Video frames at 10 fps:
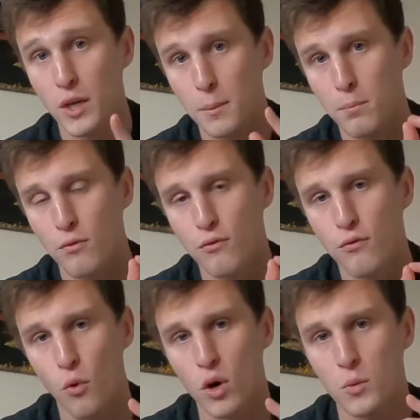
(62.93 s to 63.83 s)
quick,
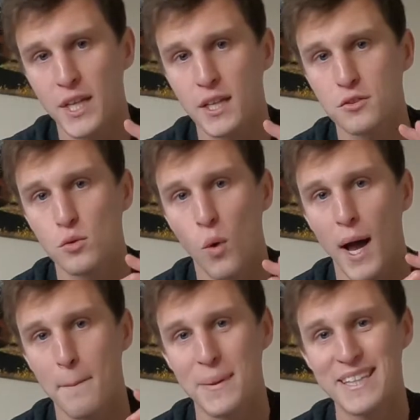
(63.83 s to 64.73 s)
before we get into
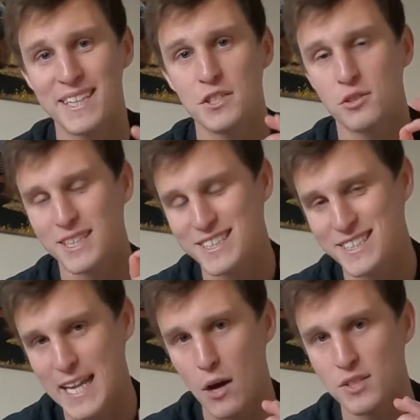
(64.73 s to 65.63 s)
why Bit Digital is
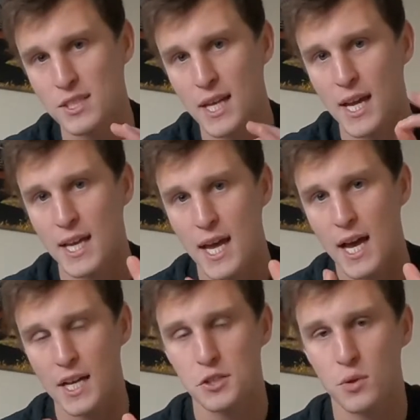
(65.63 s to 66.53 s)
down today,
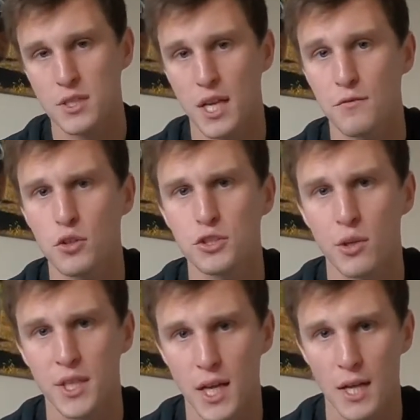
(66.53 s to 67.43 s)
I just want to say if you're
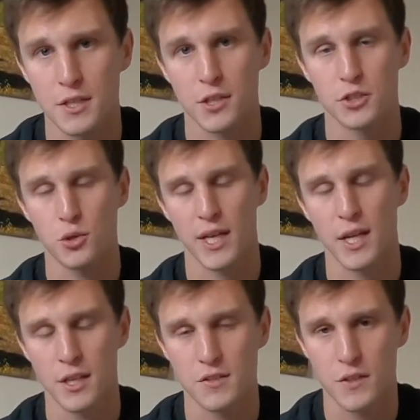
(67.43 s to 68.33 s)
enjoying the content or enjoying
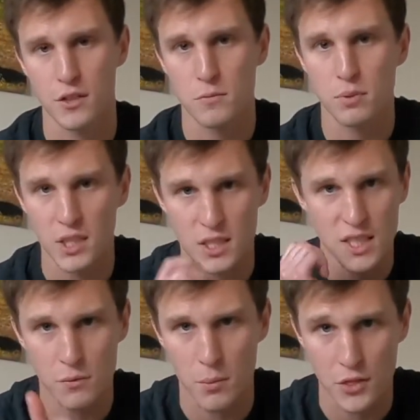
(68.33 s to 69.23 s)
any of these videos, please
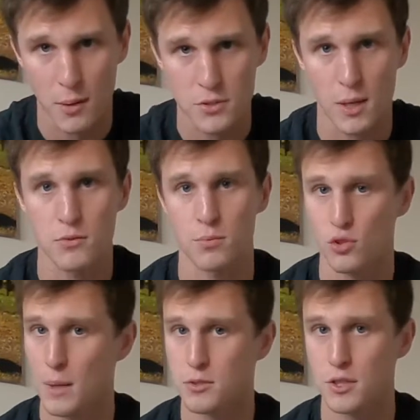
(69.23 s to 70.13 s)
give them a thumbs up,
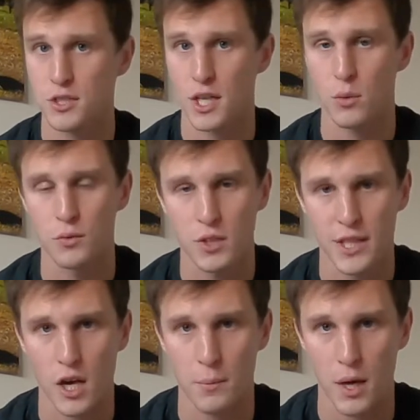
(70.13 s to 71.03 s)
subscribe to the channel, it would
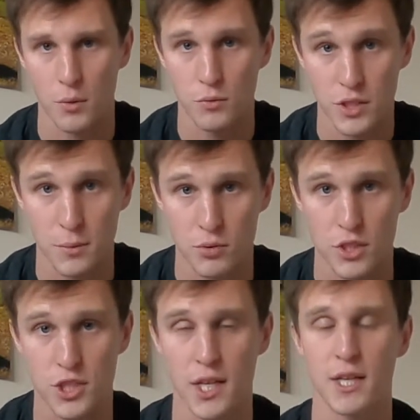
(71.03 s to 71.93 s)
really help me out, really
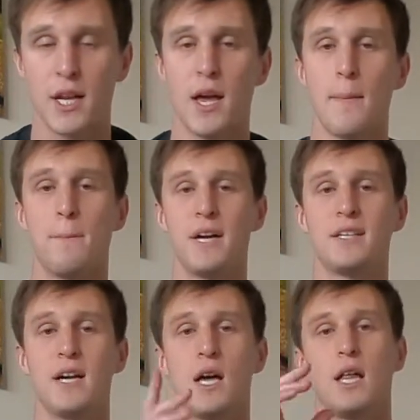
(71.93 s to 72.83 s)
appreciate it.
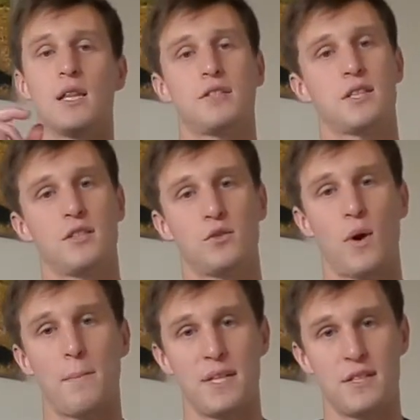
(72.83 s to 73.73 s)
But let's get into
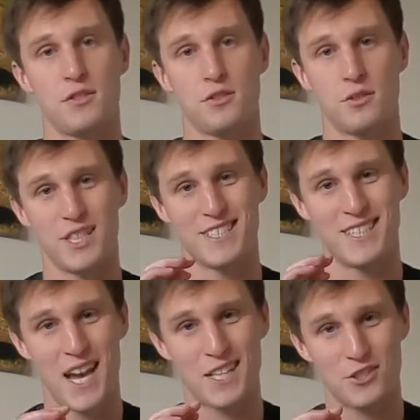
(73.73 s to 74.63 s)
why Bit Digital is
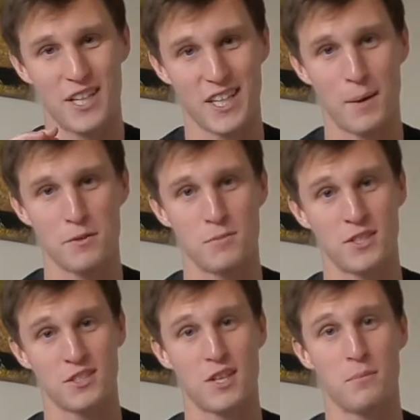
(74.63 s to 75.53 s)
not trading up as
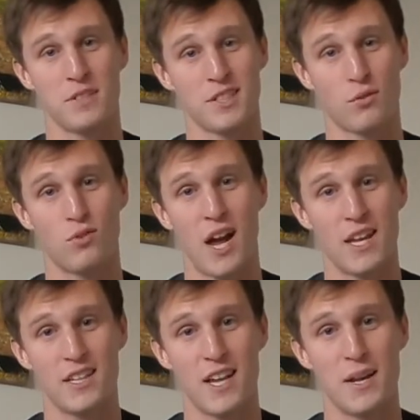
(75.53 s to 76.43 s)
much as companies like RIOT